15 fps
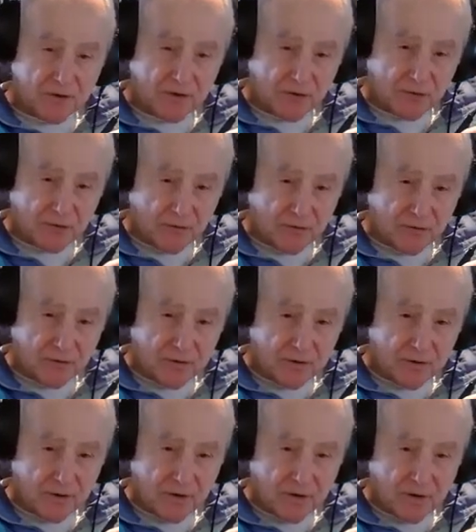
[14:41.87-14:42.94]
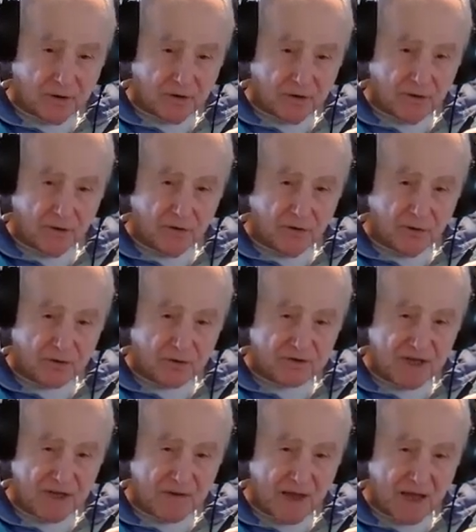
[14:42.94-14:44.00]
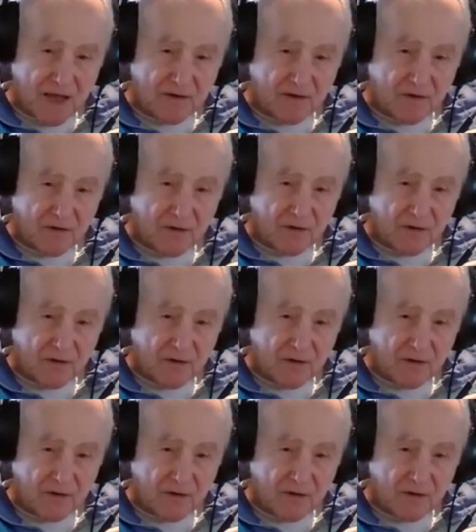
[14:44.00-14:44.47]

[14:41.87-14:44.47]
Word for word: to. Do you see that?